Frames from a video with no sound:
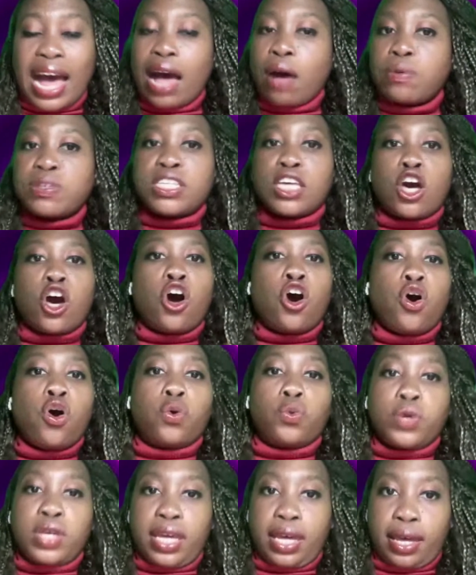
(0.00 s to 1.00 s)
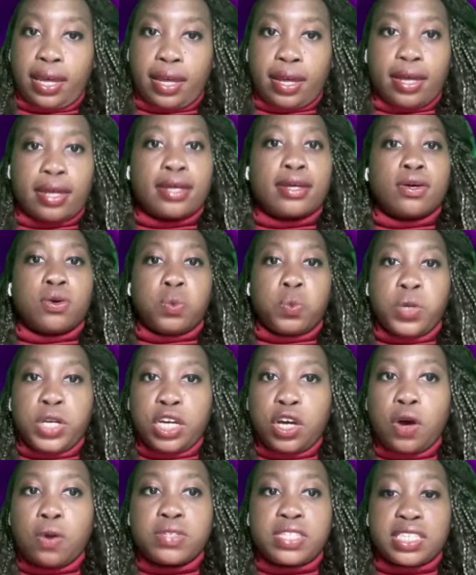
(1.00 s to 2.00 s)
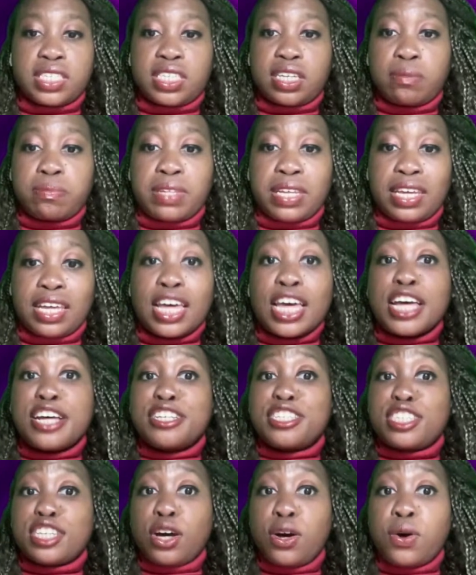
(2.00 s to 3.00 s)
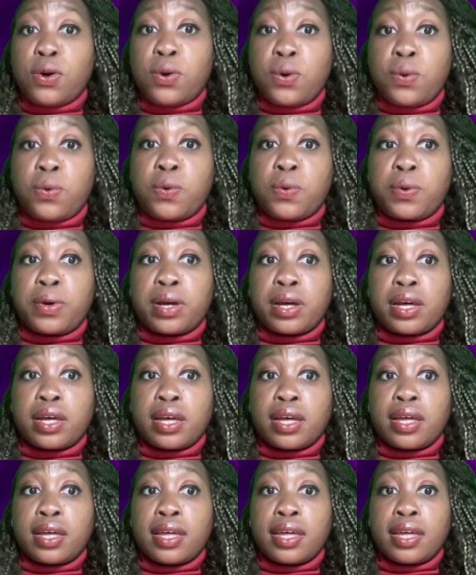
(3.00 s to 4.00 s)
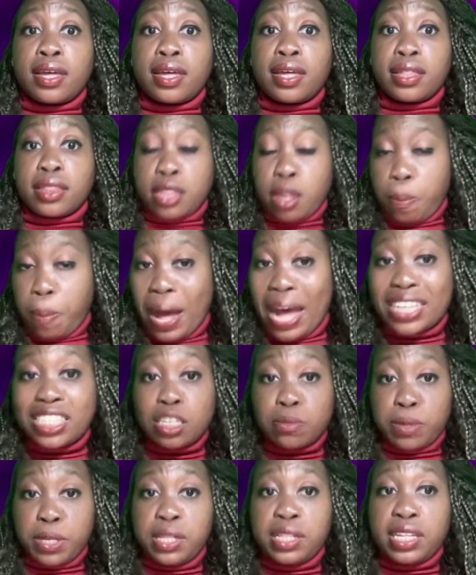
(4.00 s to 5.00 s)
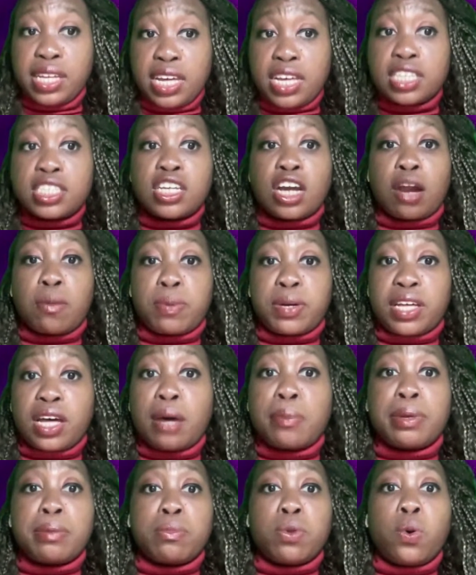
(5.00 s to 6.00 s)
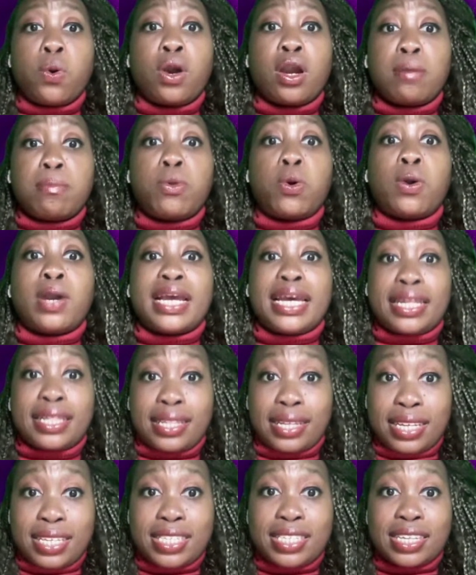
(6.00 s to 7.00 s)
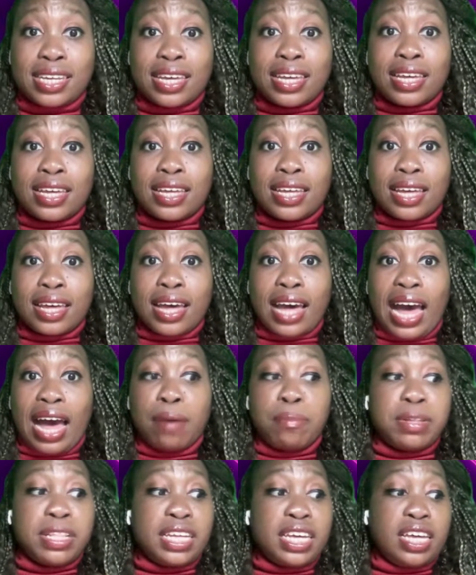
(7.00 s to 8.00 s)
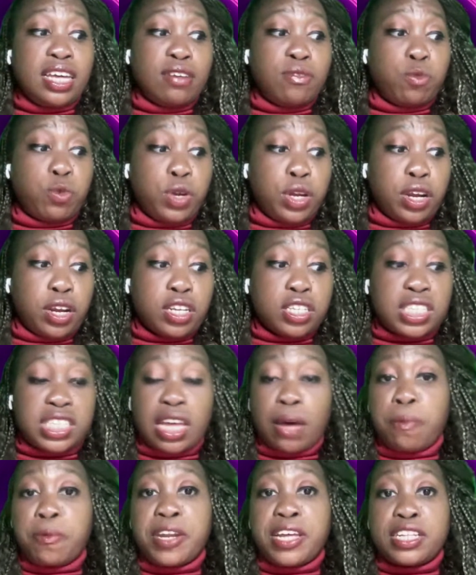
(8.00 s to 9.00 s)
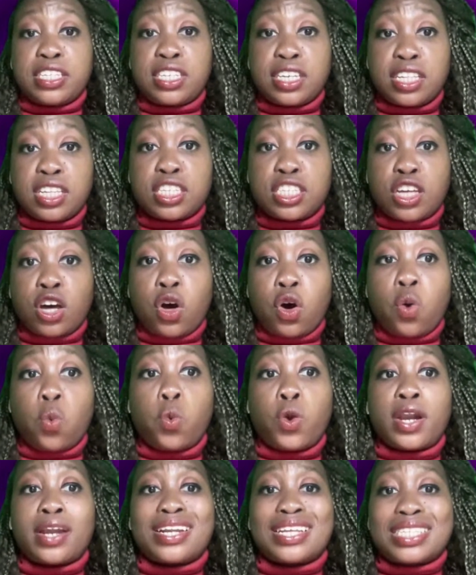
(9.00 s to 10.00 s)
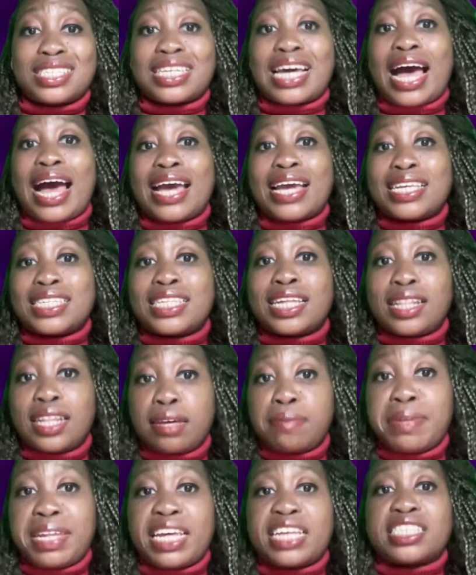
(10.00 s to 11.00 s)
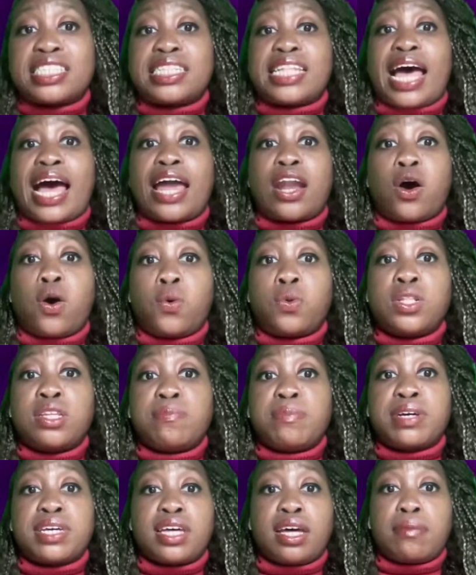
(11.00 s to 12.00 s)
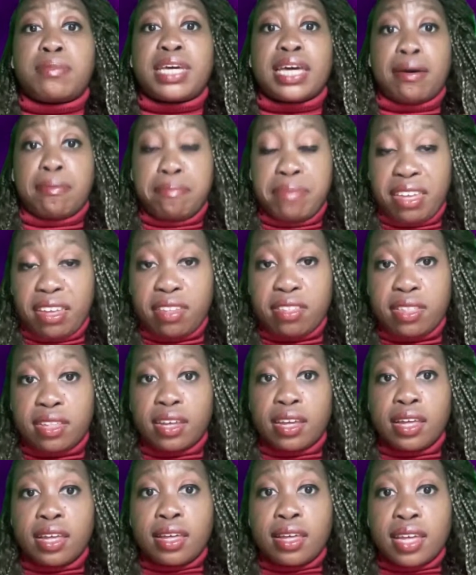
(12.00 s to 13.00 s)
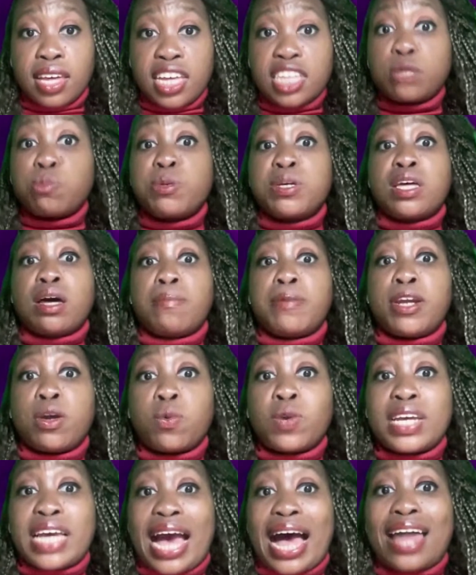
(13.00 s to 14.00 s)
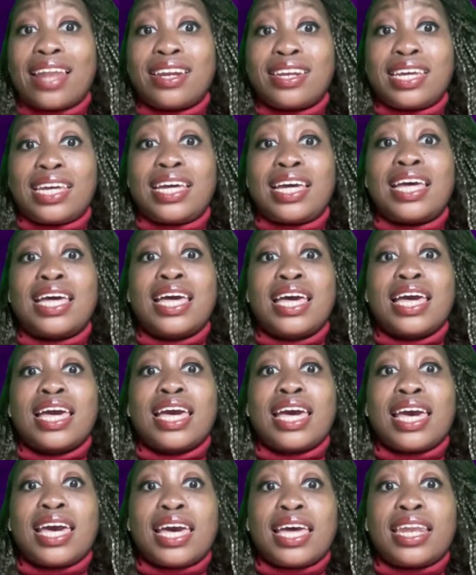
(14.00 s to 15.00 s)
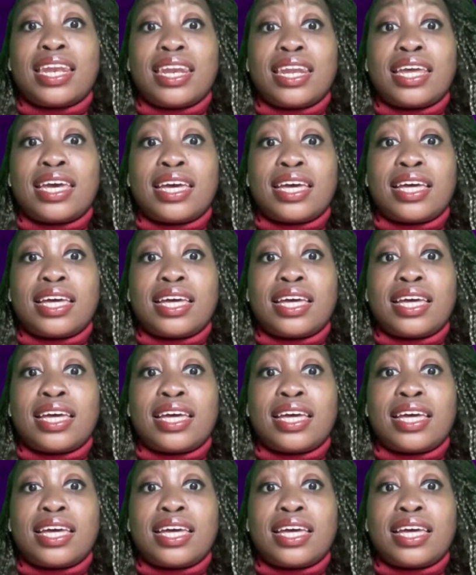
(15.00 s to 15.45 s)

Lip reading: I was like, oh yeah, we on to something. So the possibilities are becoming more and more endless. I believe we are stepping into the zone where the sky is the limit. Is not only becoming a myth, it's becoming a reality and